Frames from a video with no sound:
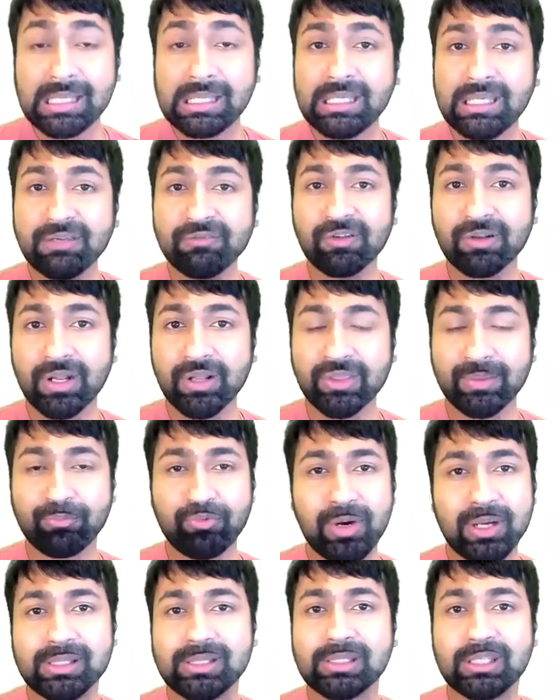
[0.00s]
even in the
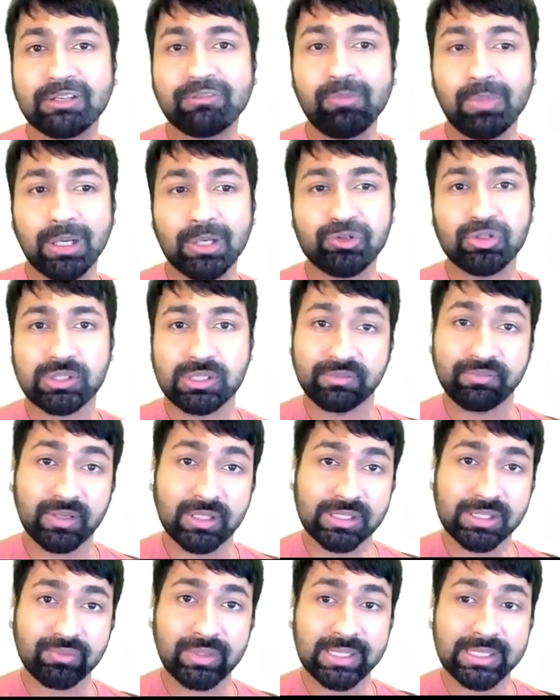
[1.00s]
presence of malicious
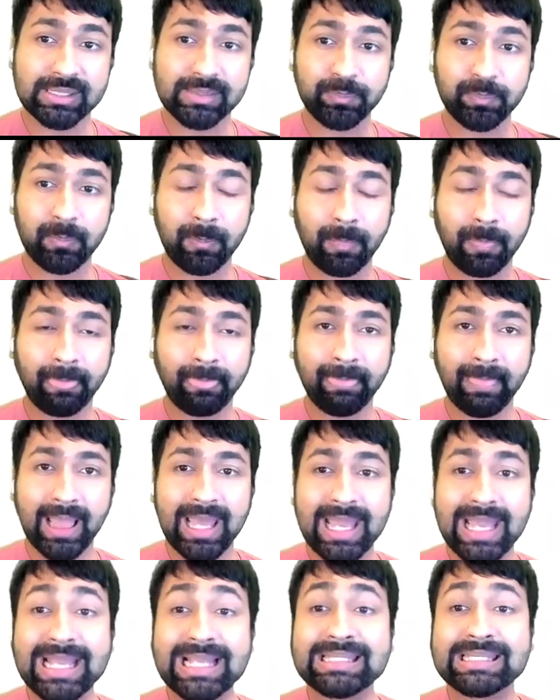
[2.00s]
adversaries.
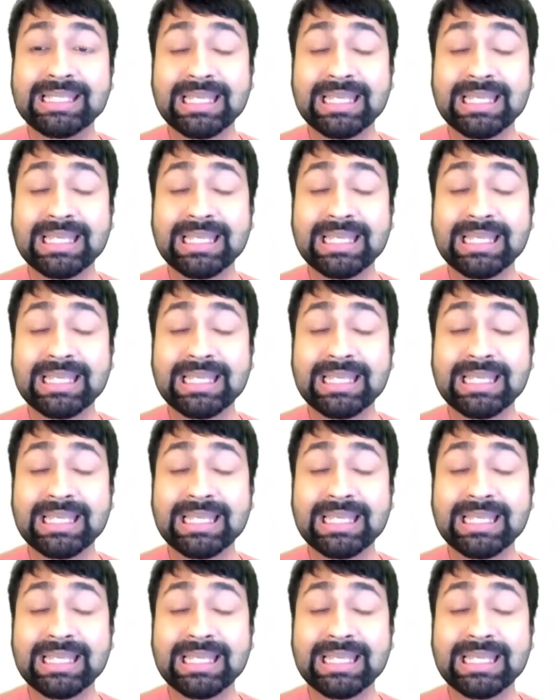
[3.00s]
It